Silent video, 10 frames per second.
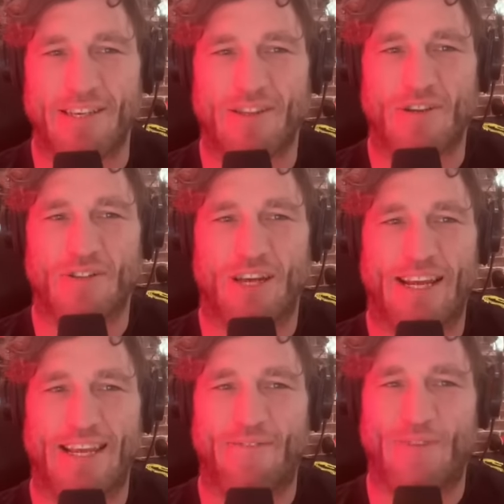It looks
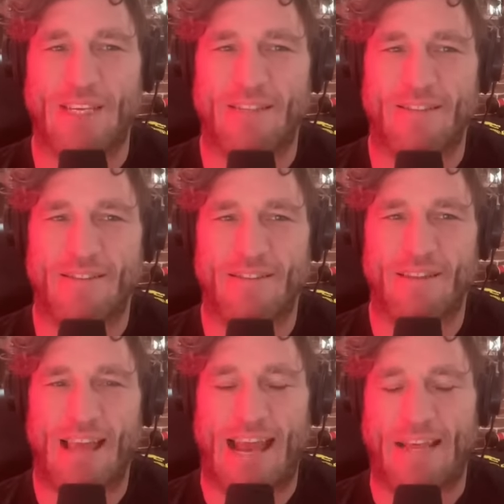like if he
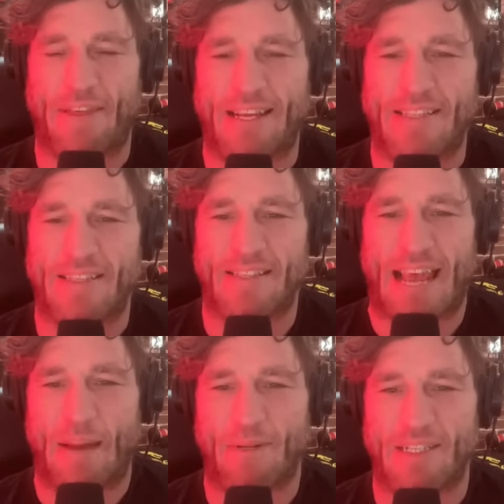anything, he
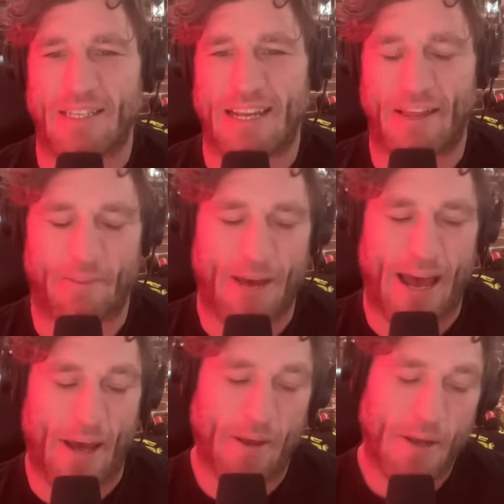slammed his knee on the
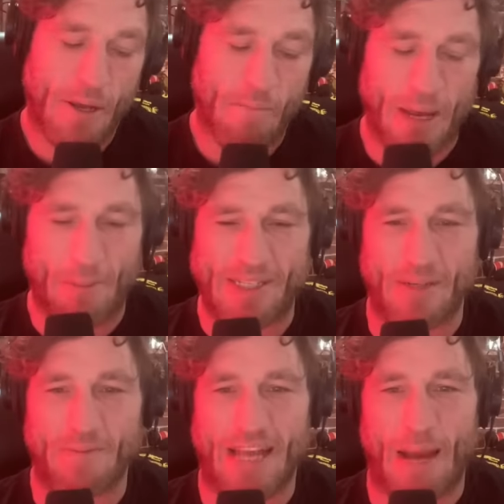mat, maybe
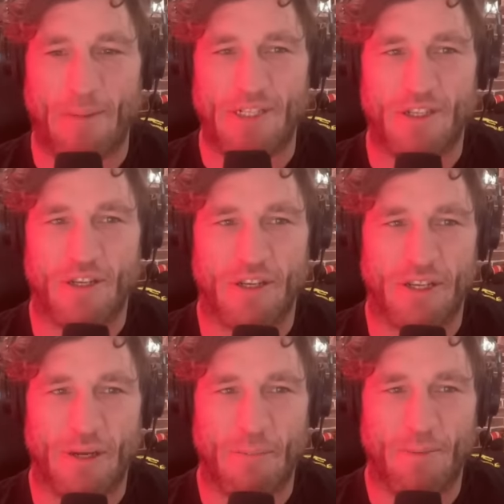some damage to
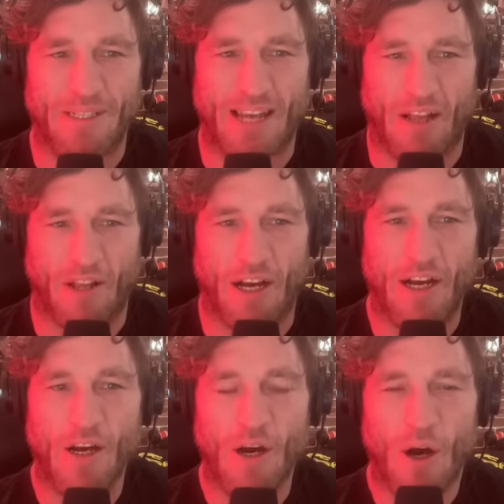the patella,
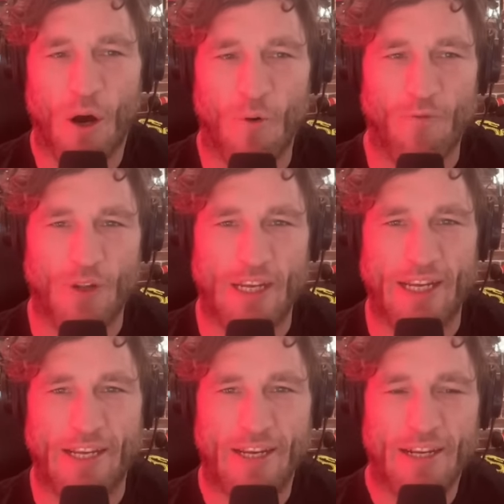
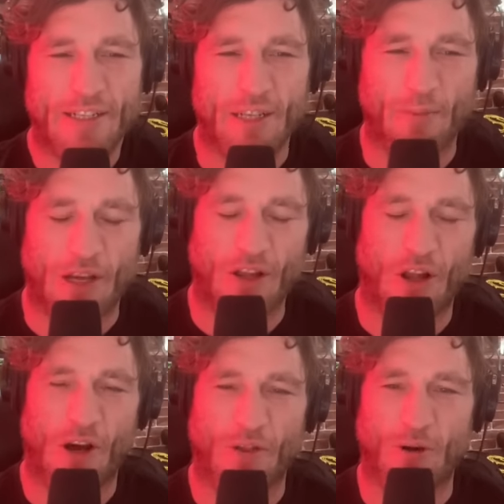hopefully something
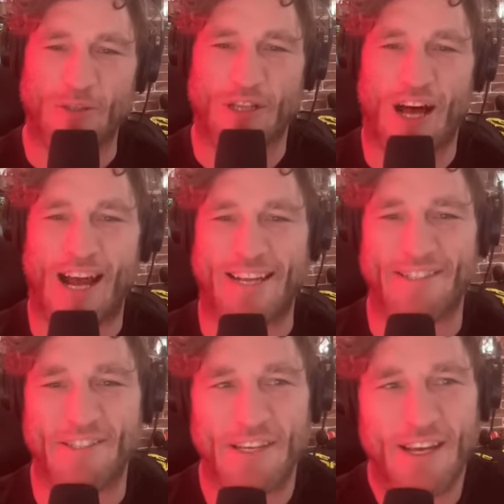along those lines.